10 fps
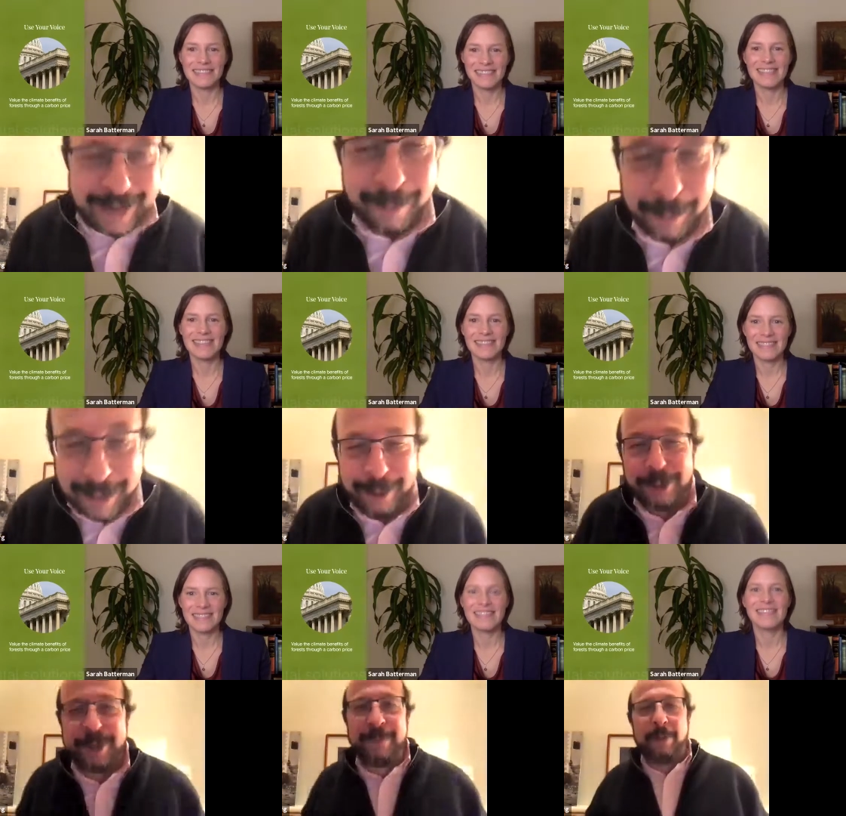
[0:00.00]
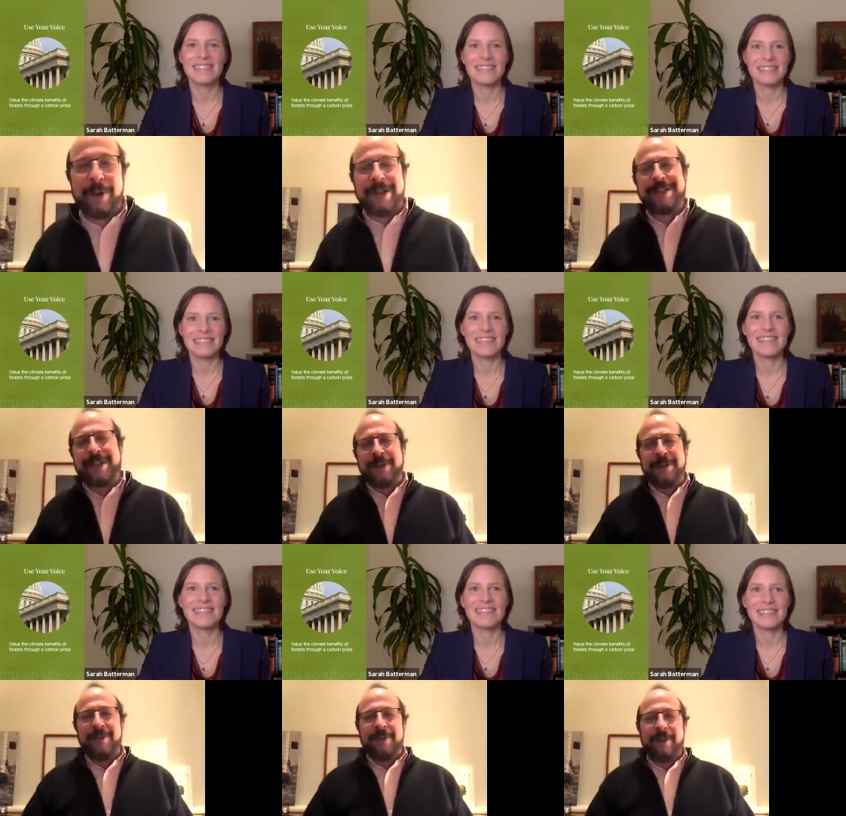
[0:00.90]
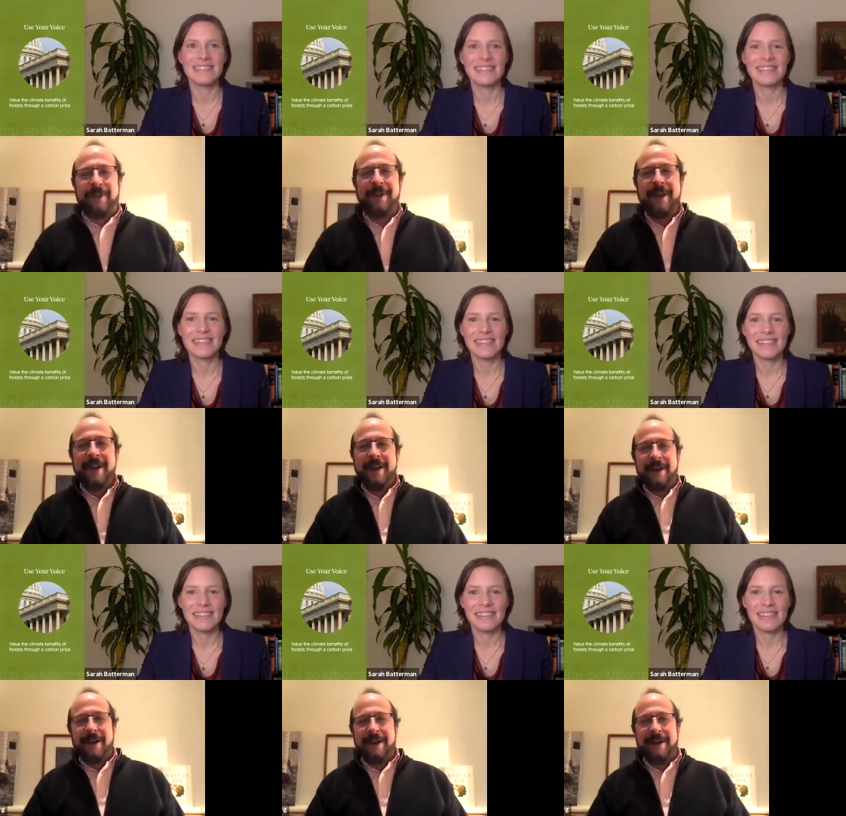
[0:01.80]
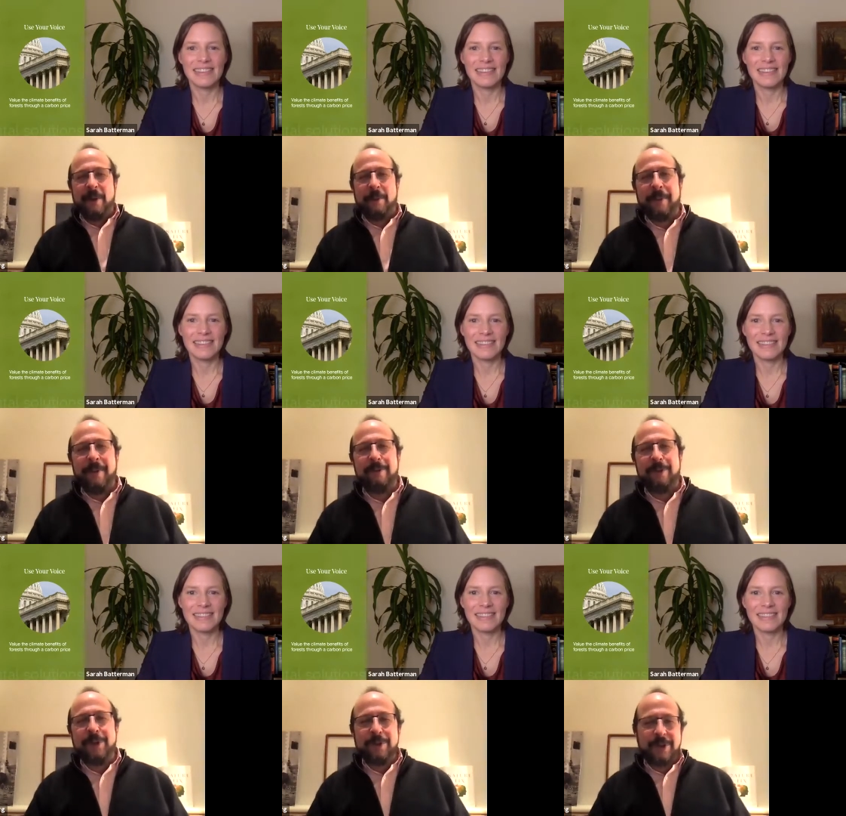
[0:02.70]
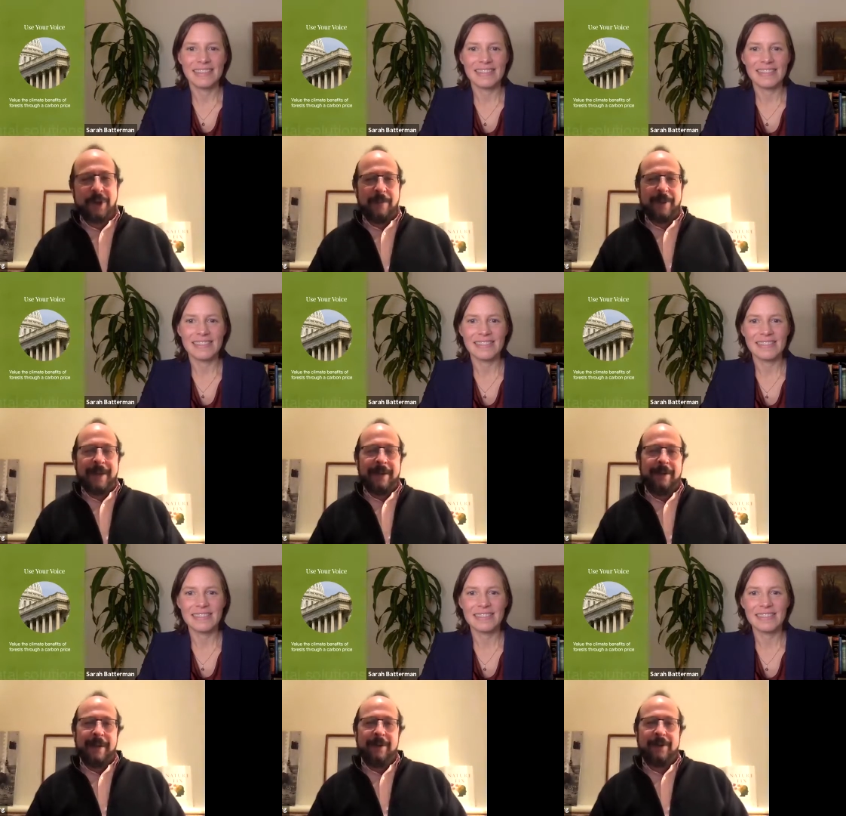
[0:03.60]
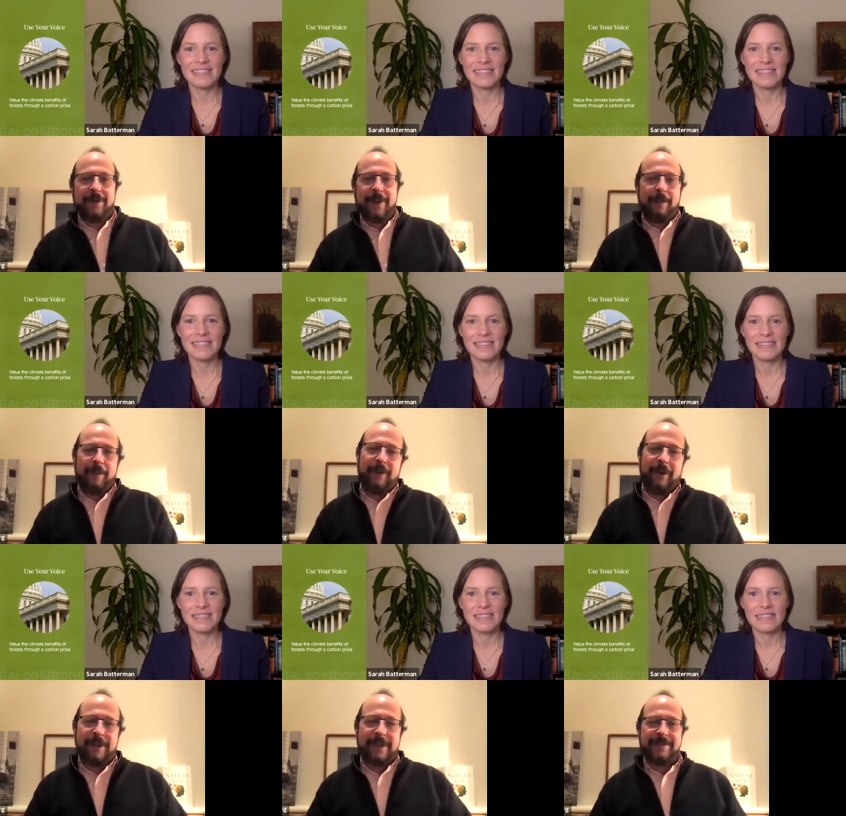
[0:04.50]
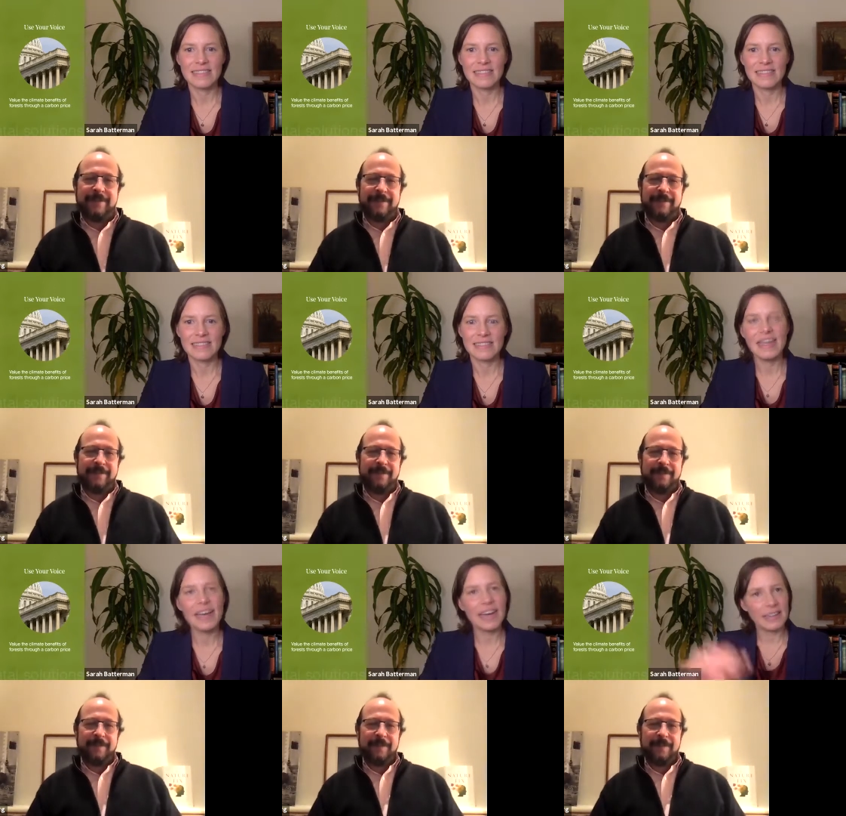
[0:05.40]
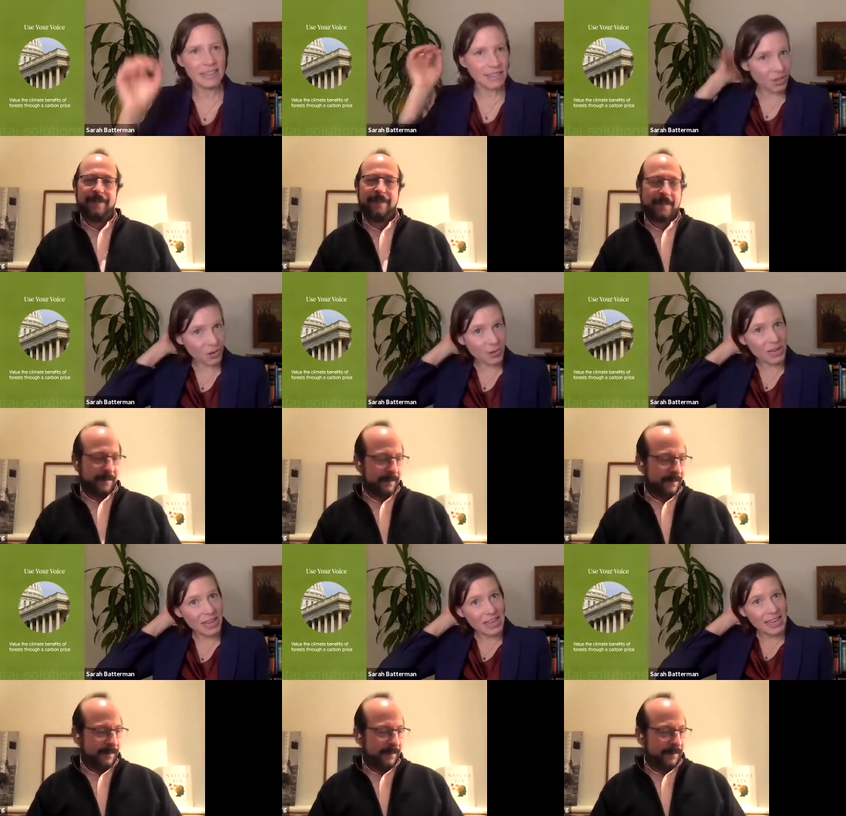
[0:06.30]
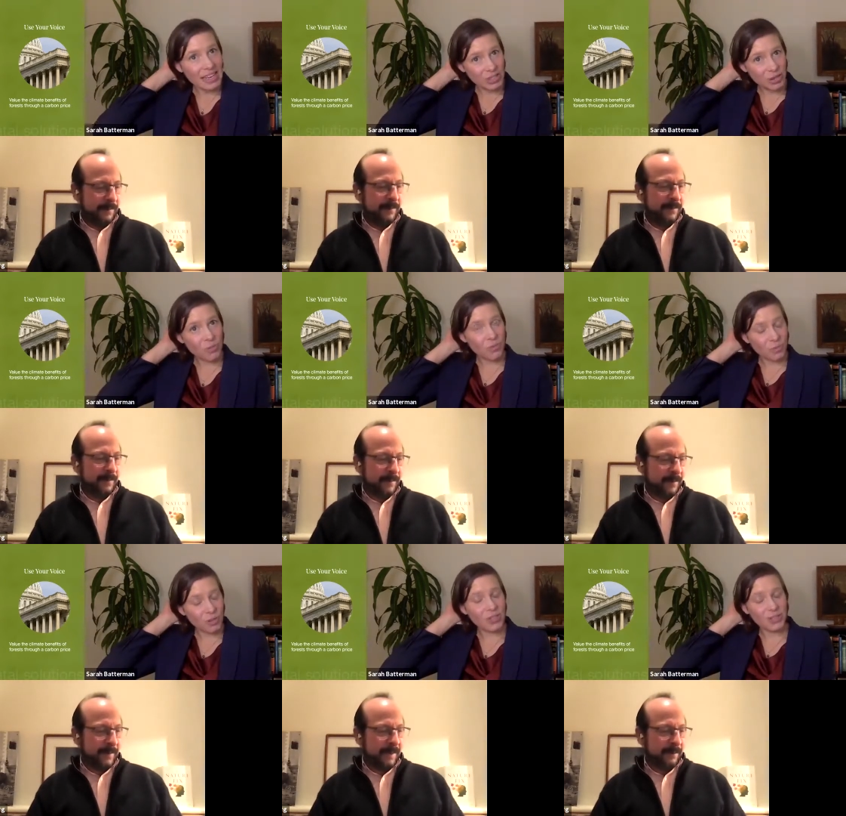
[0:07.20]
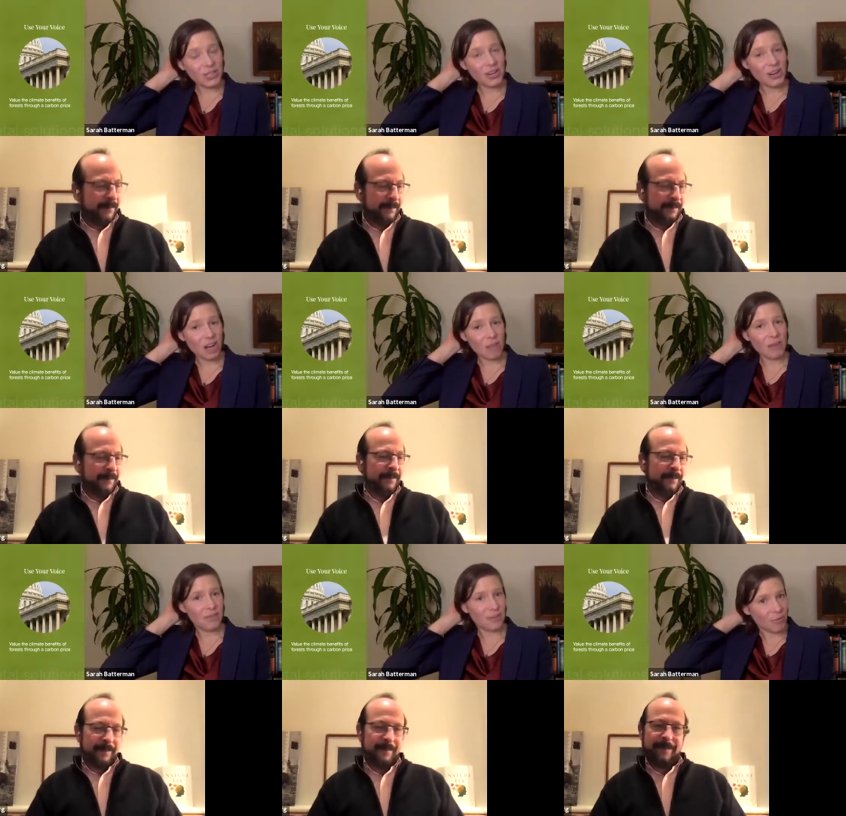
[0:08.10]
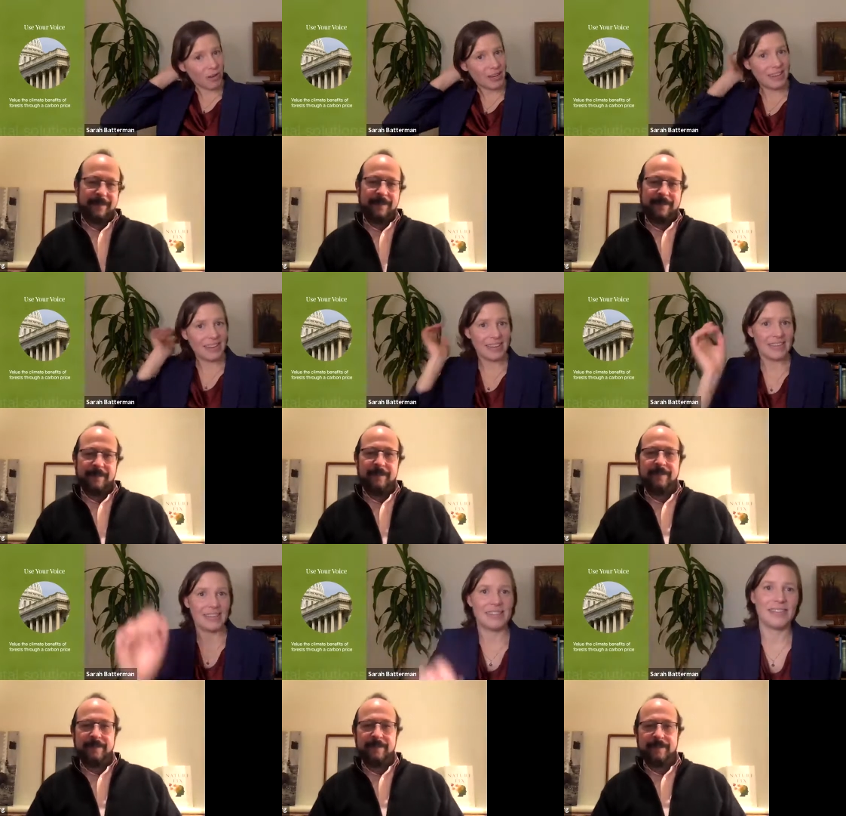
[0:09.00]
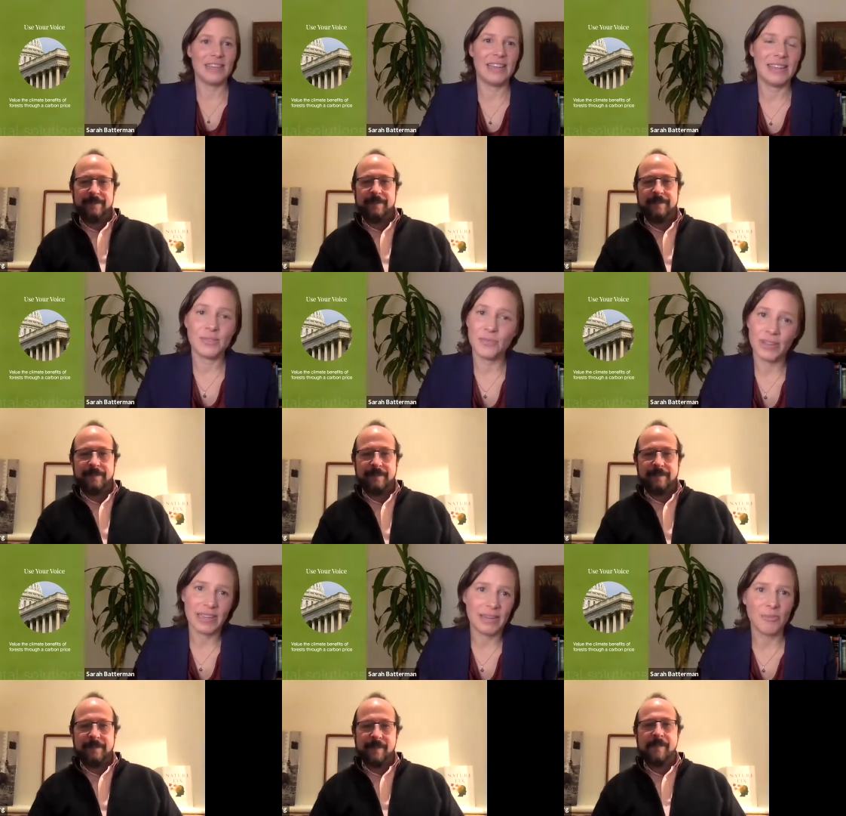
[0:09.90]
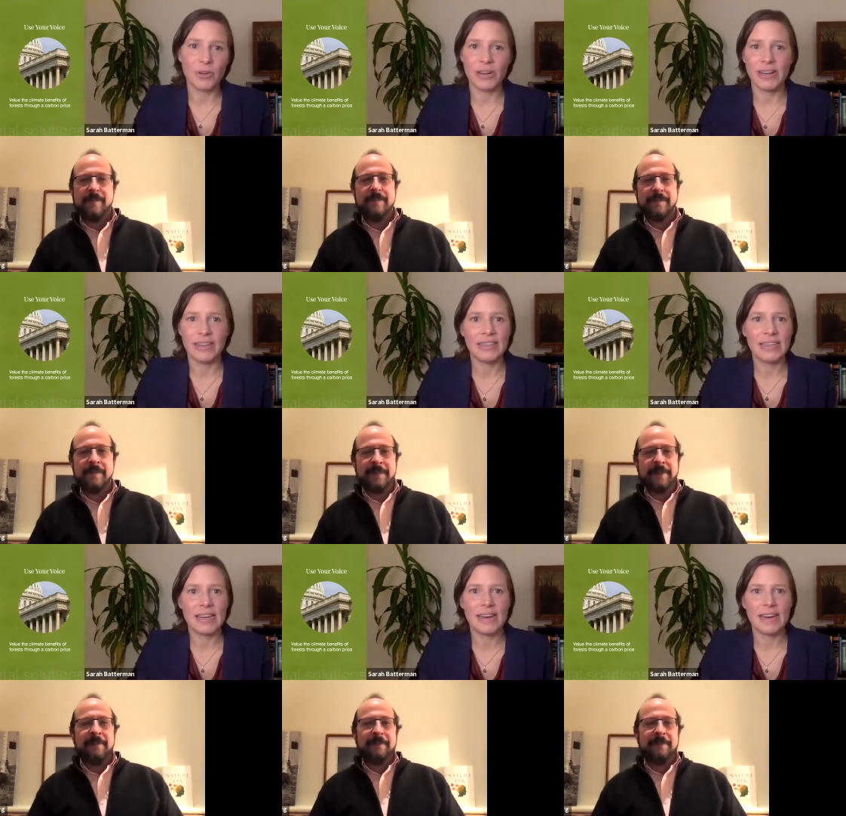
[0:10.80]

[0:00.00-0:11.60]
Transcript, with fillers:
Speaker 1: sustainable energy, but what else can we do that will uh, help reduce carbon and, and also help the forests?
Speaker 2: Yeah, so so reducing our carbon footprint is, is really important.